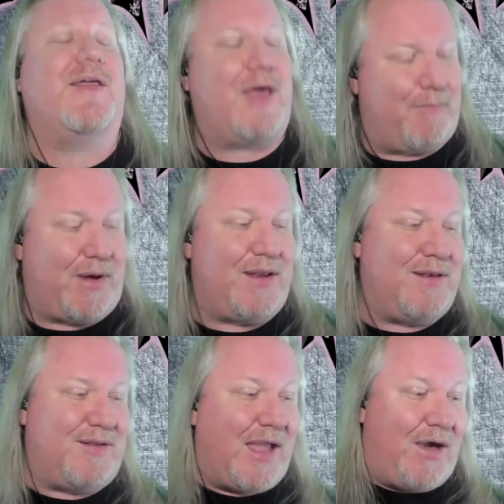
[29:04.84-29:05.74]
on that
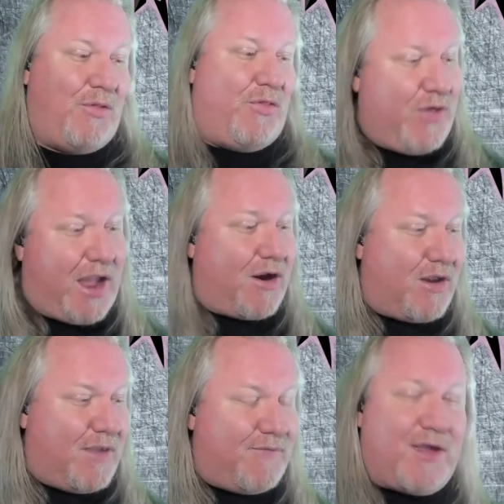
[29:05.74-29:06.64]
button down
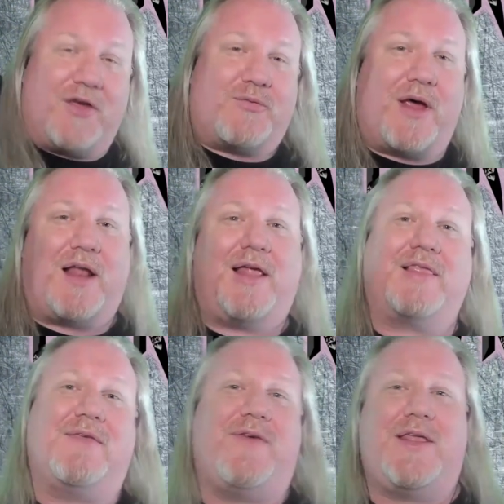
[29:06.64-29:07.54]
there. If you guys want to
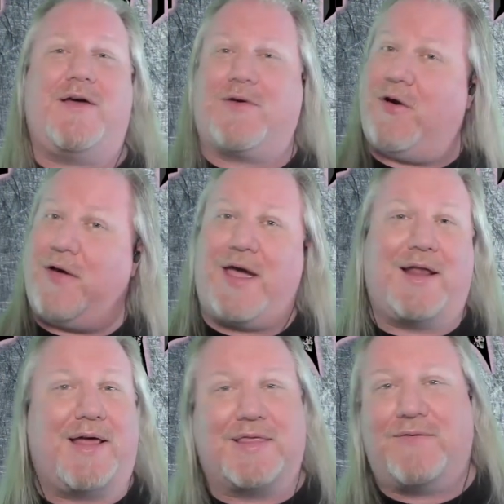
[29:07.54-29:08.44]
like the video, go ahead
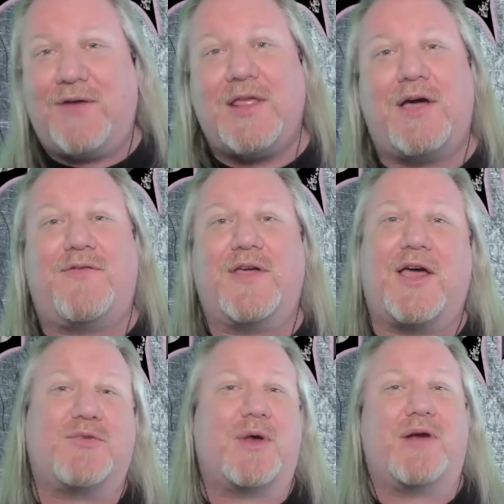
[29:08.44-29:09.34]
and like the video. If you
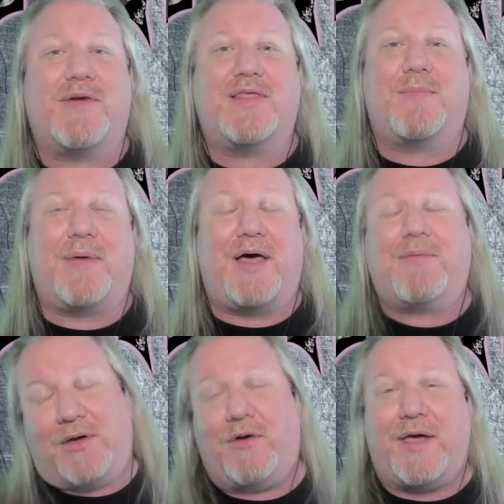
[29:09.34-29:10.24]
guys want to ring the
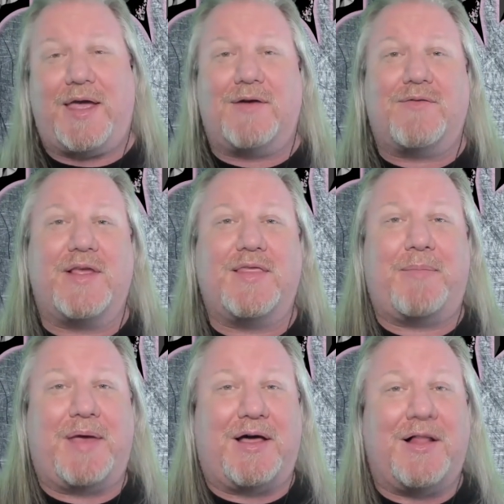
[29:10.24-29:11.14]
bell, go ahead and ring the
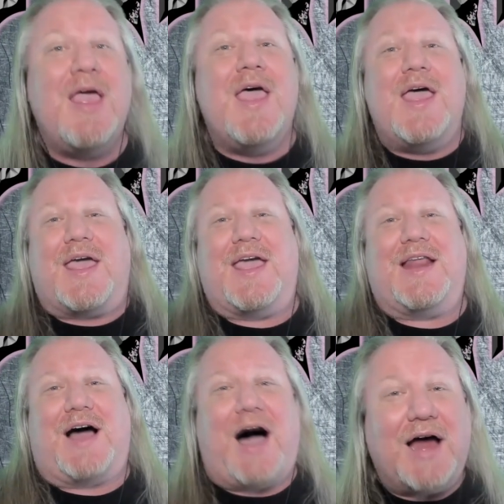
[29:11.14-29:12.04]
bell.
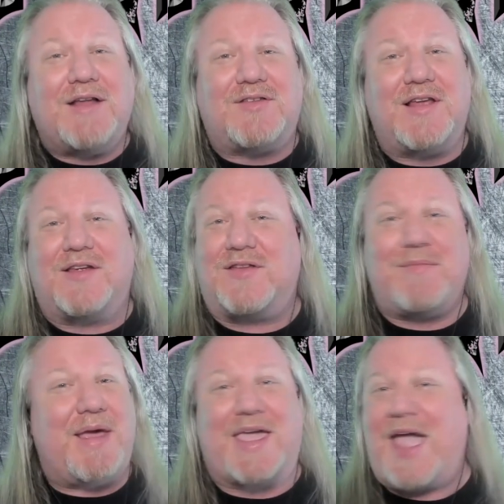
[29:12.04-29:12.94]
It honestly
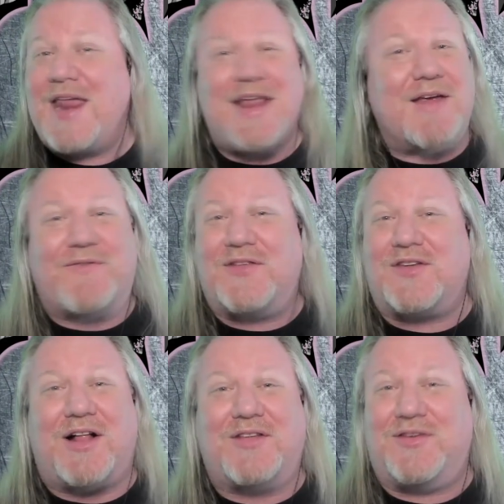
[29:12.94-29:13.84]
doesn't make any difference
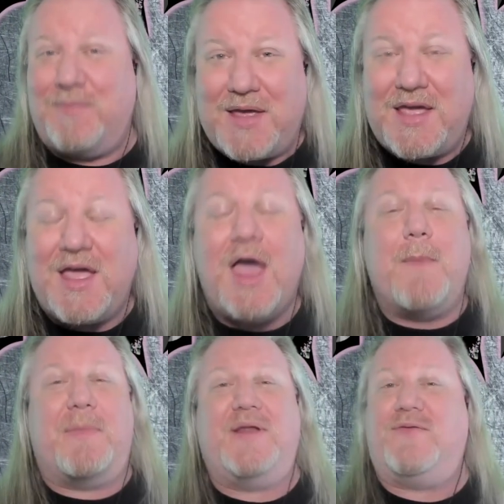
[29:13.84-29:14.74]
at all to me.
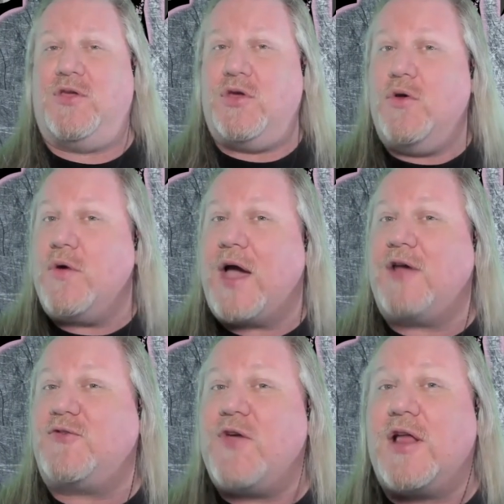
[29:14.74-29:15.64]
But if you
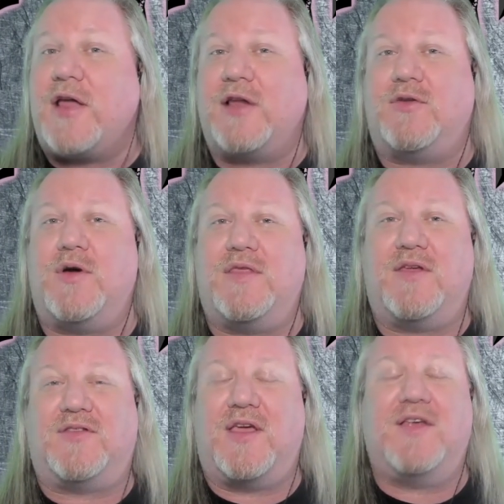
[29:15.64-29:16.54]
guys feel like doing
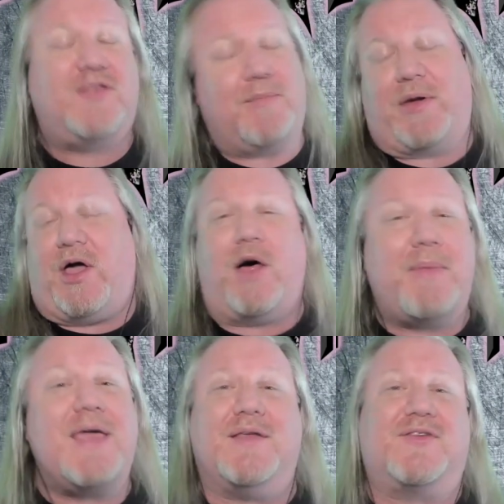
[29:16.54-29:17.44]
these things, then by all
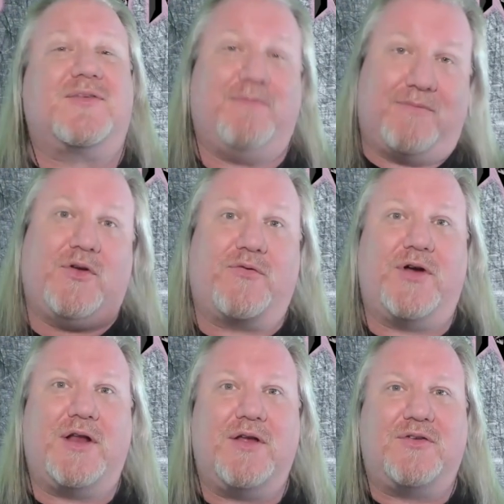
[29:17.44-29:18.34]
means, feel
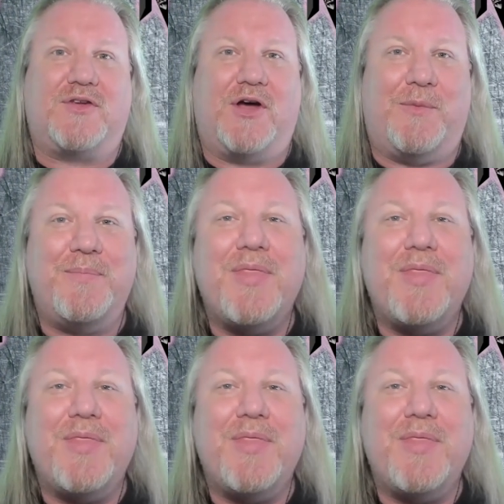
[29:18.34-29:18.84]
free to do so.